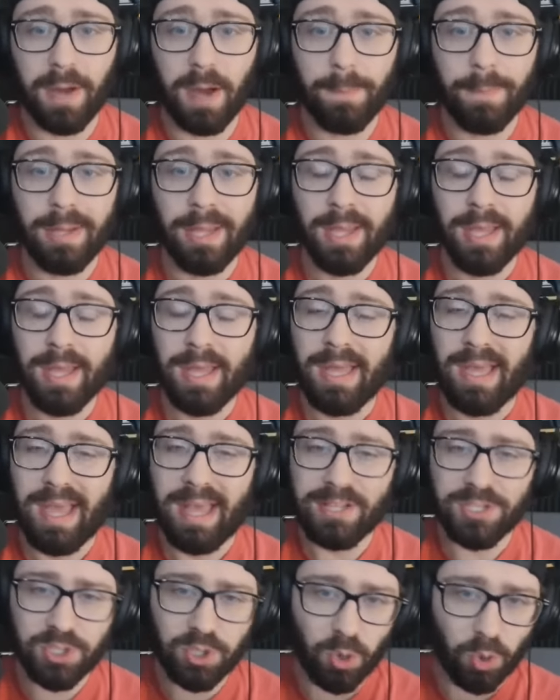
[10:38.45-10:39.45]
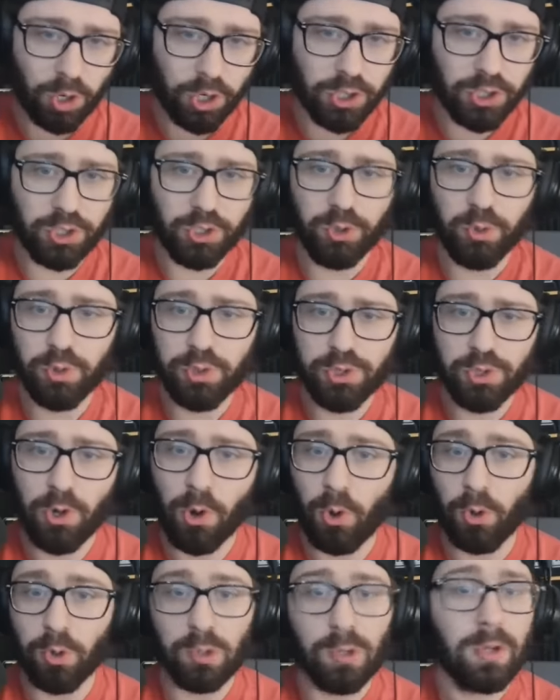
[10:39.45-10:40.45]
up and score a huge
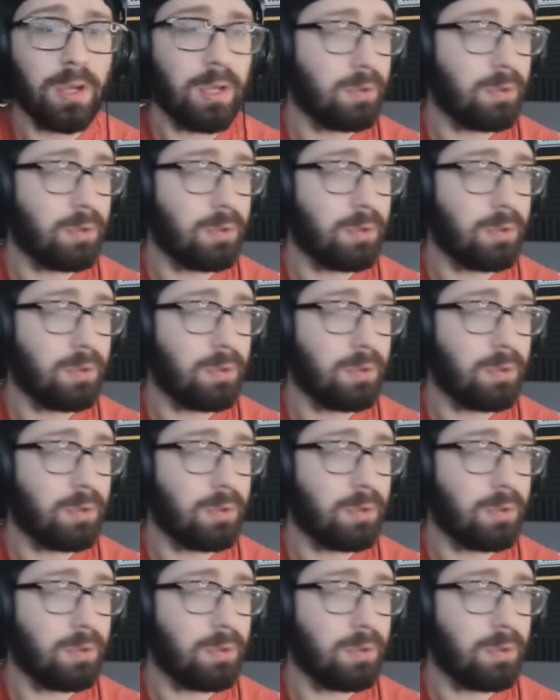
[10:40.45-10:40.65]
goal.